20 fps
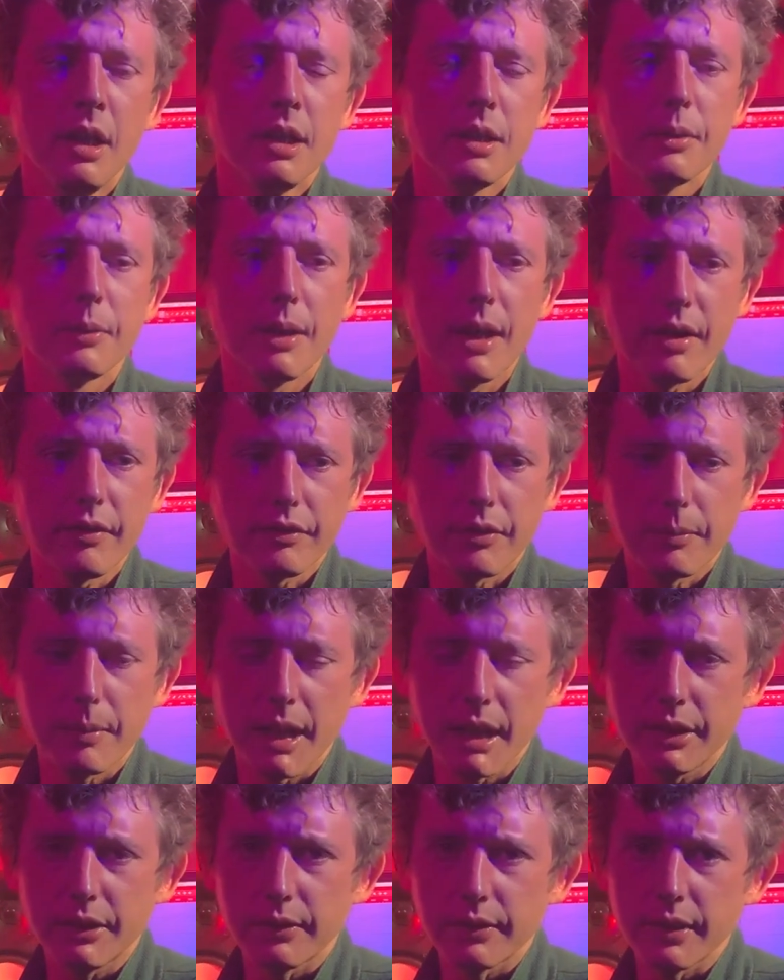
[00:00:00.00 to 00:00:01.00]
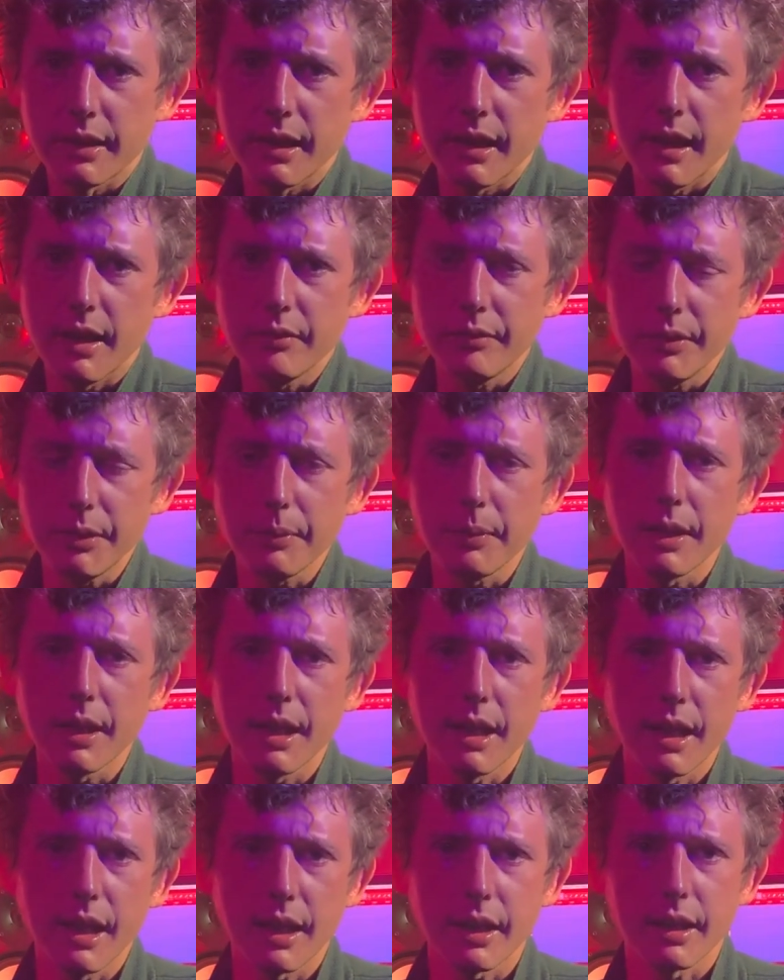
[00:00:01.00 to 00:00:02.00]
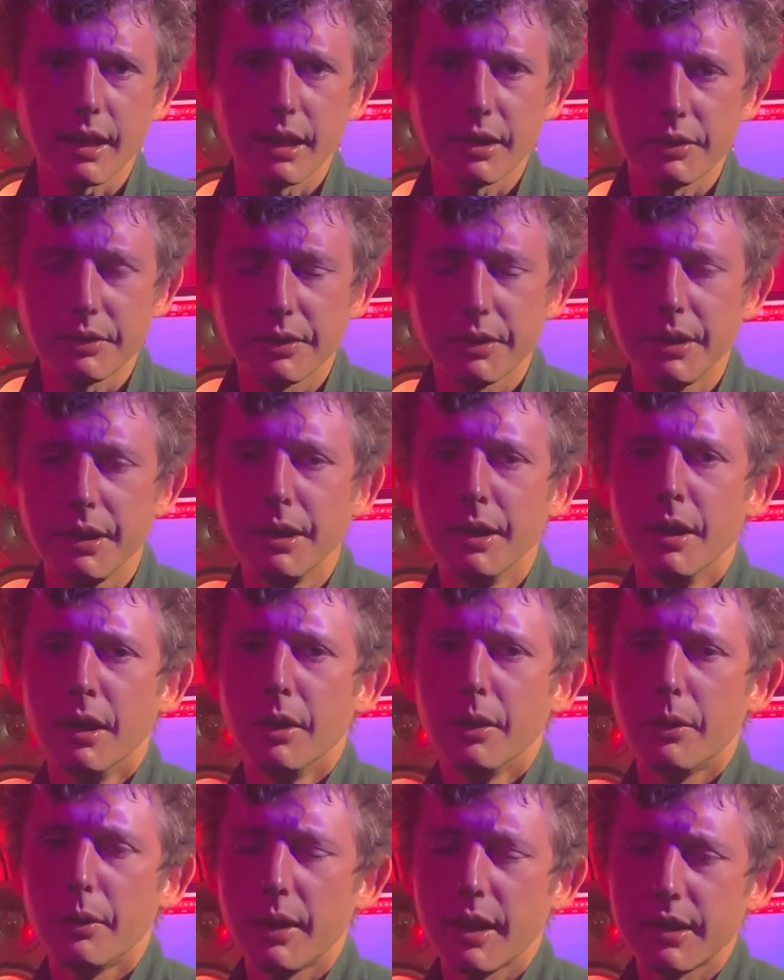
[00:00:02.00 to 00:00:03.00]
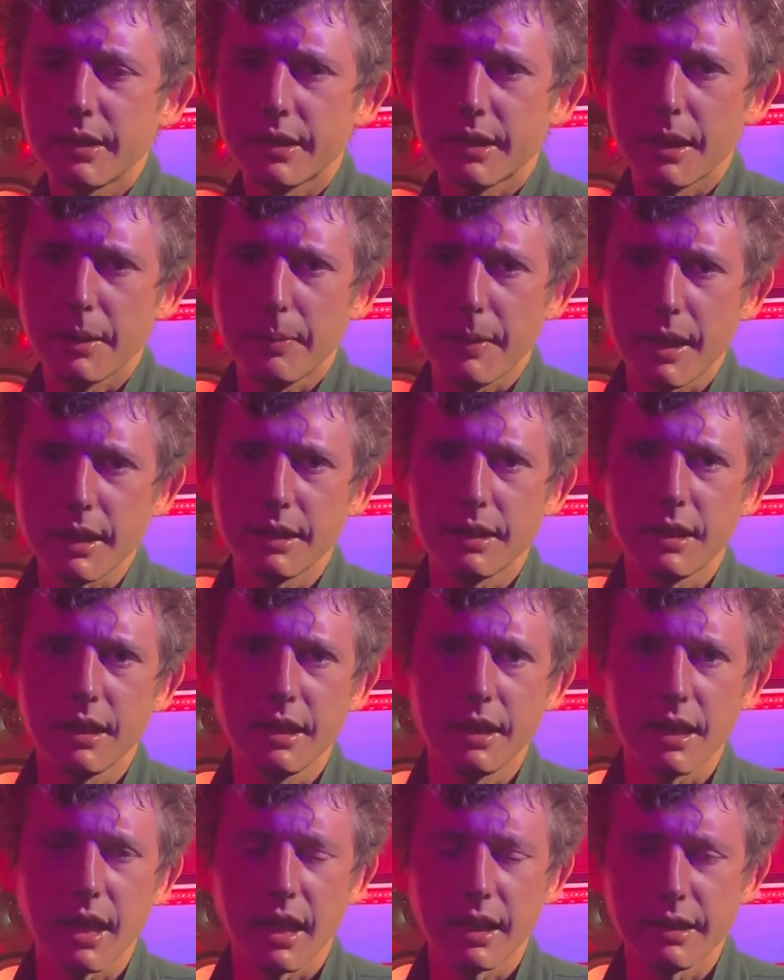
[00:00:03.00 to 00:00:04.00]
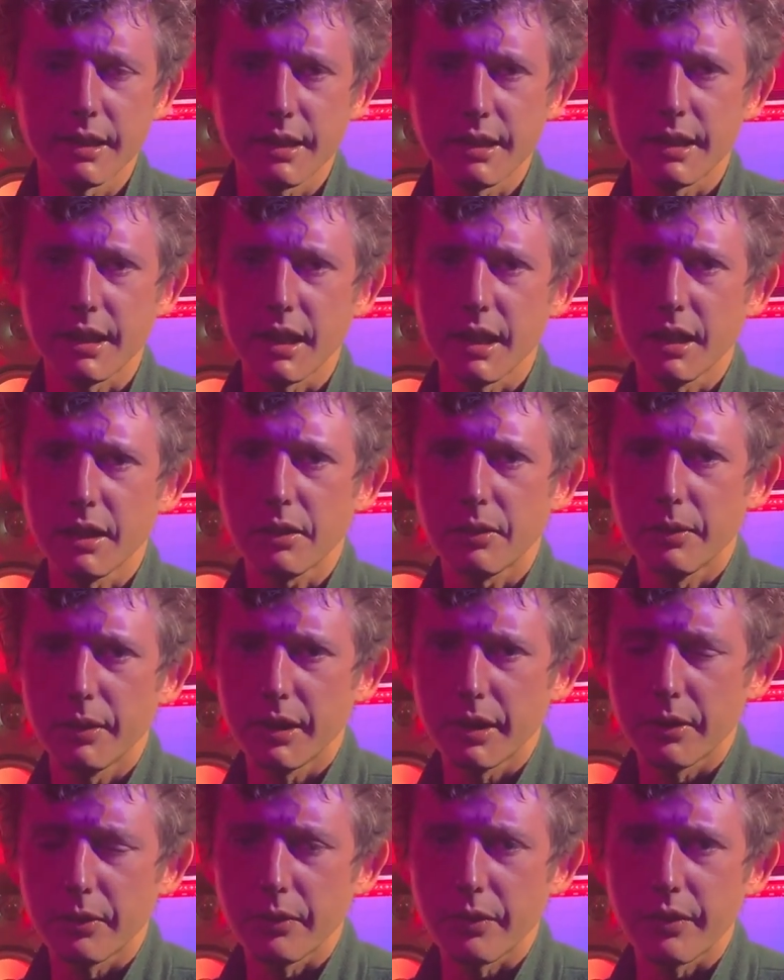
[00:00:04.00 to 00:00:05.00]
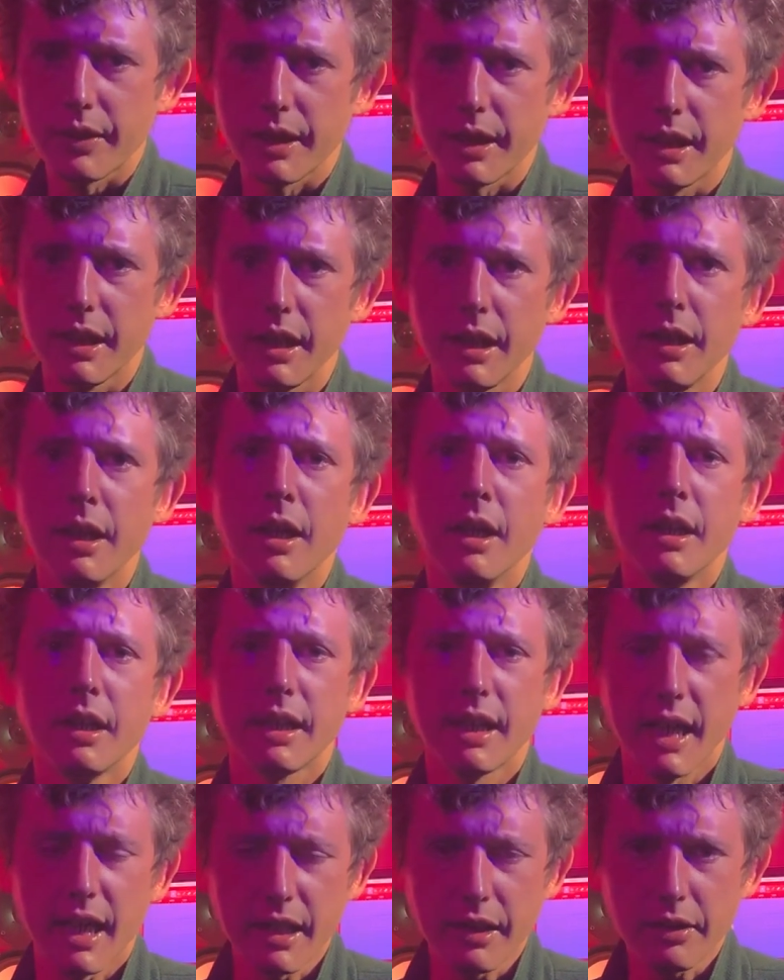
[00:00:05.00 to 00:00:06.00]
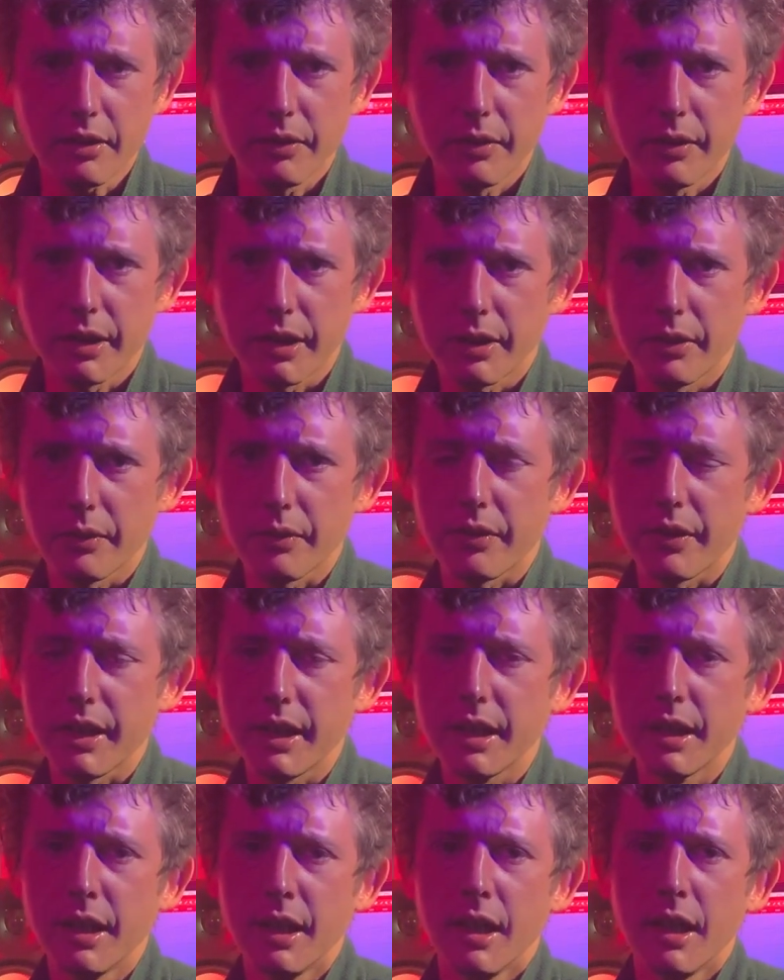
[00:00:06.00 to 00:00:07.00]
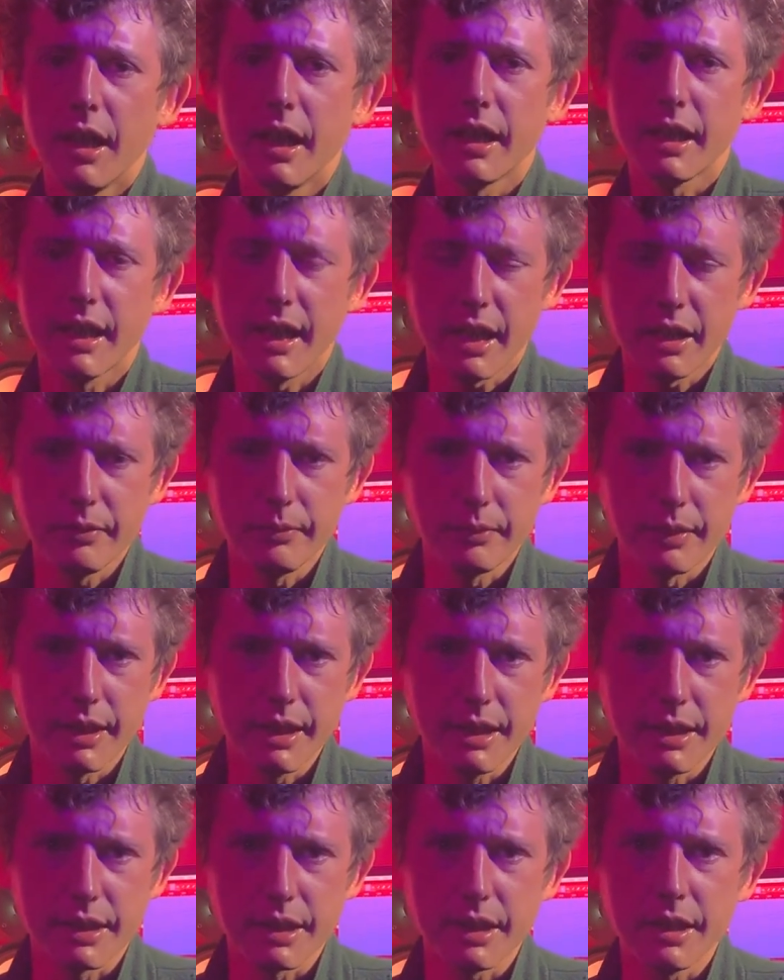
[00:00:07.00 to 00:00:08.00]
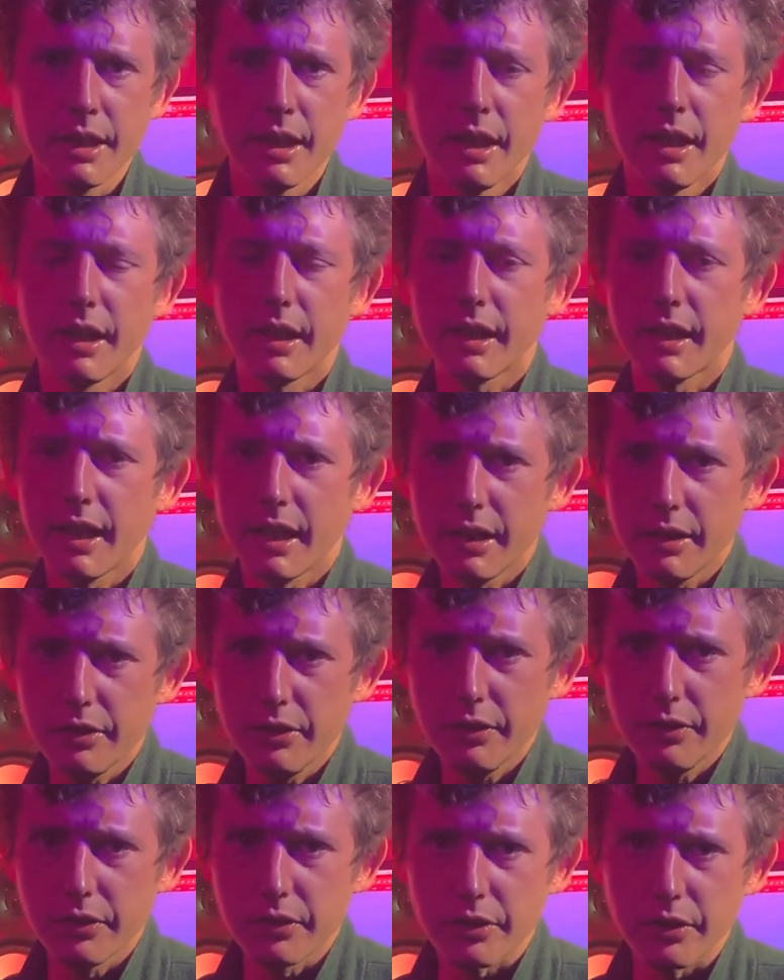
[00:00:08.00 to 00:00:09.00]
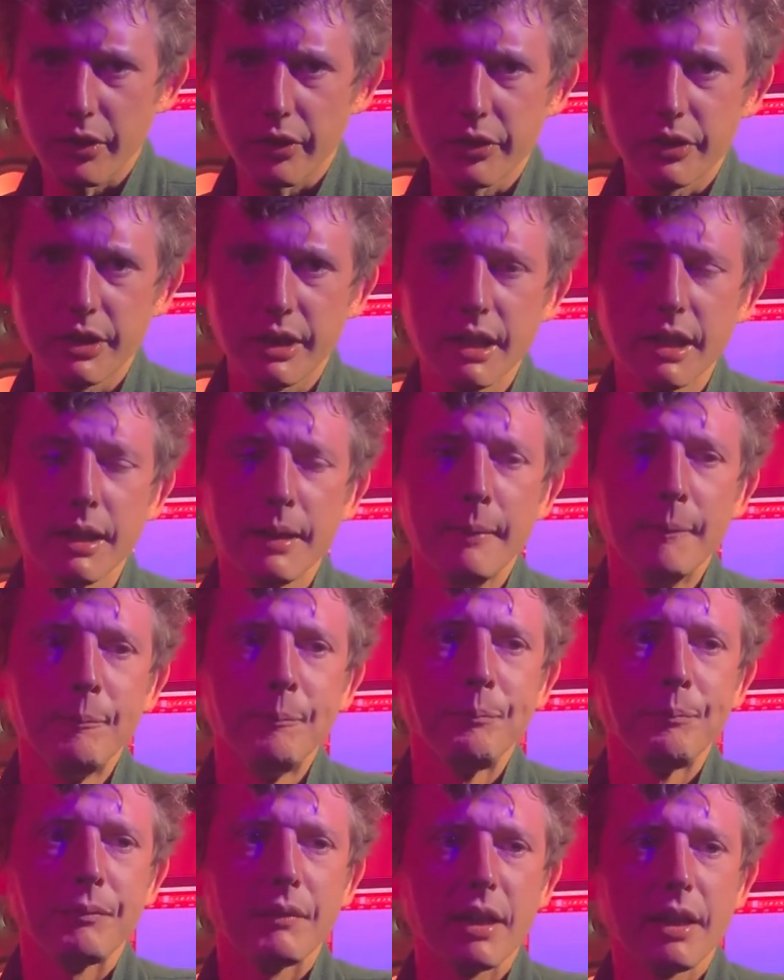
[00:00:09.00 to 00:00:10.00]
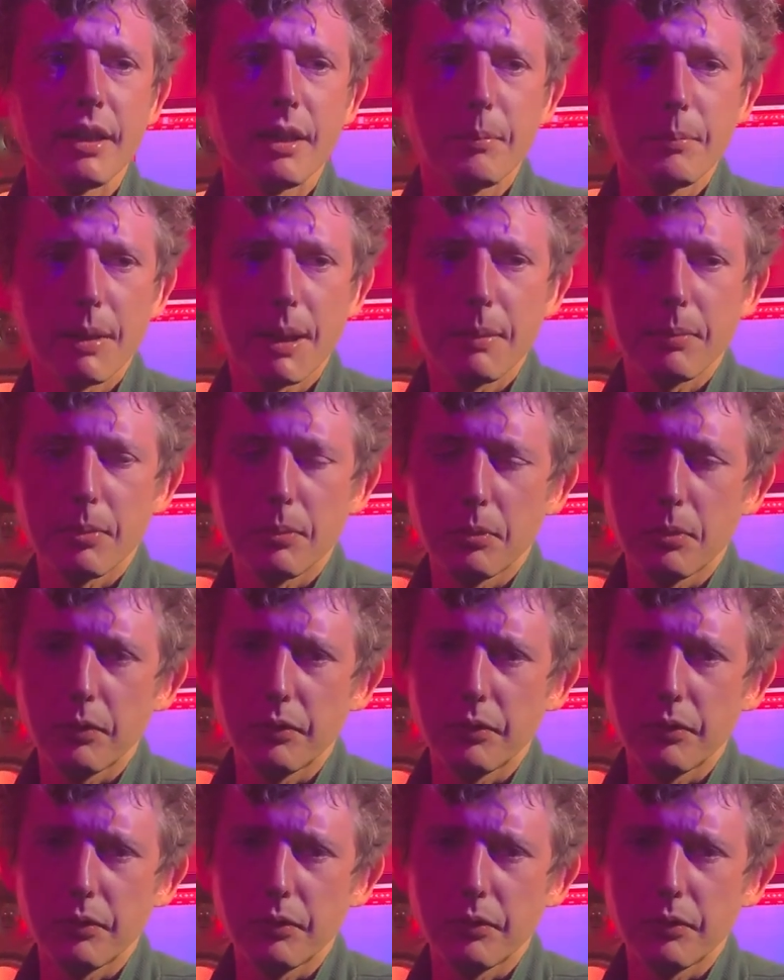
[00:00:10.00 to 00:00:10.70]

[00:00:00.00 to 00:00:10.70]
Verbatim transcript: We have to make sure that everyone in our country who has capacity to understand critical thinking can critical think and can reason and can use logic, and then people will